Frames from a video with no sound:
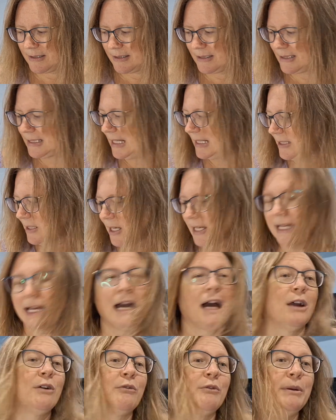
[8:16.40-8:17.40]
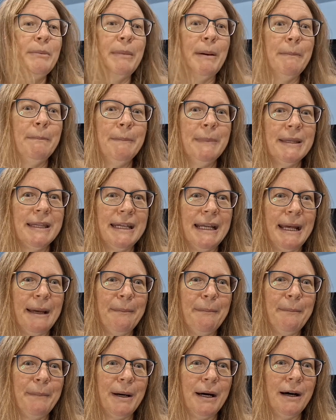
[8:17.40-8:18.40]
that I can't remember the
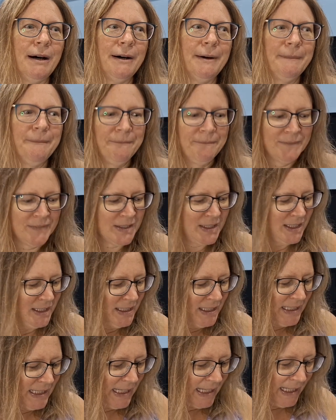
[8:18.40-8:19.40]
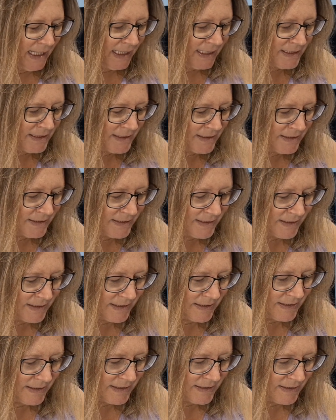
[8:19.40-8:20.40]
number, and
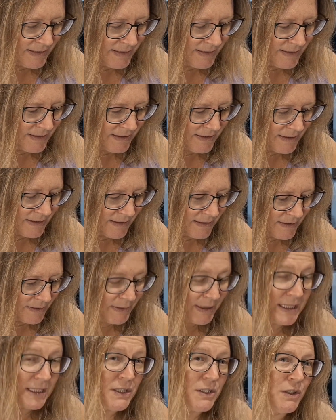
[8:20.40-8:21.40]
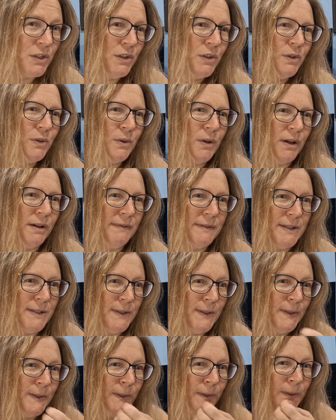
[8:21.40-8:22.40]
doing
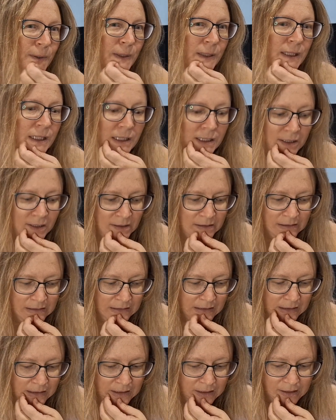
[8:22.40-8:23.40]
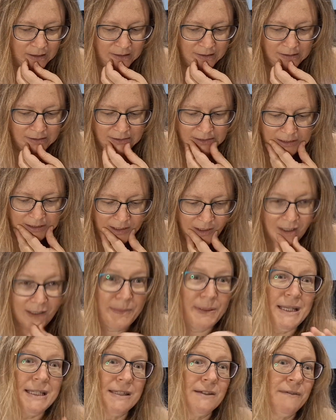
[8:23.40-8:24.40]
2/2 on a
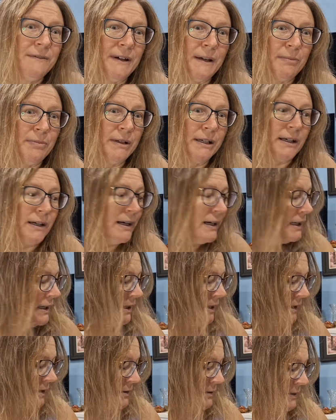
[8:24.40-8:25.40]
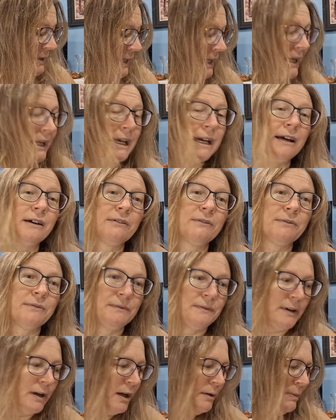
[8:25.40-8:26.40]
piece of fabric, 28 count
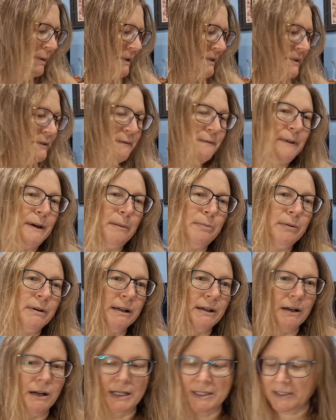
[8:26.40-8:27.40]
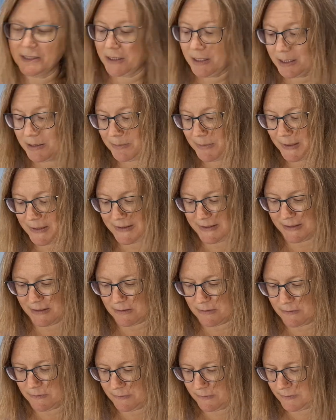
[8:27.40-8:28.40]
opalescent fabric I dyed
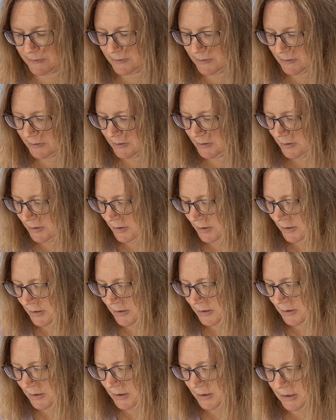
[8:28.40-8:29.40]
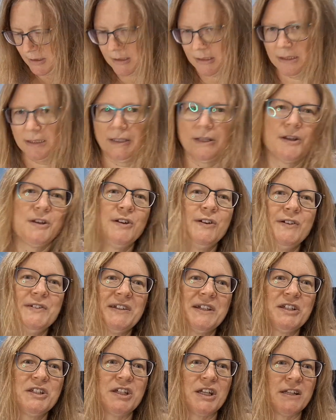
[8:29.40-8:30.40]
myself
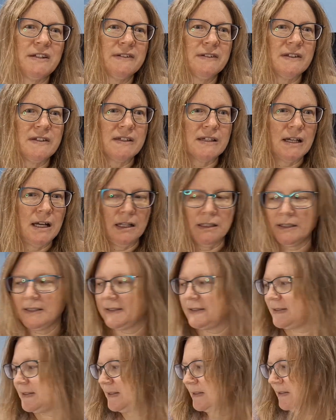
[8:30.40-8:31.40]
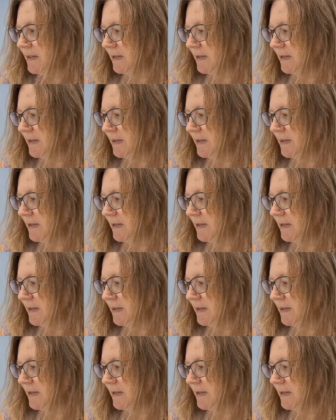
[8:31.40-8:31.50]
using Genesis colours.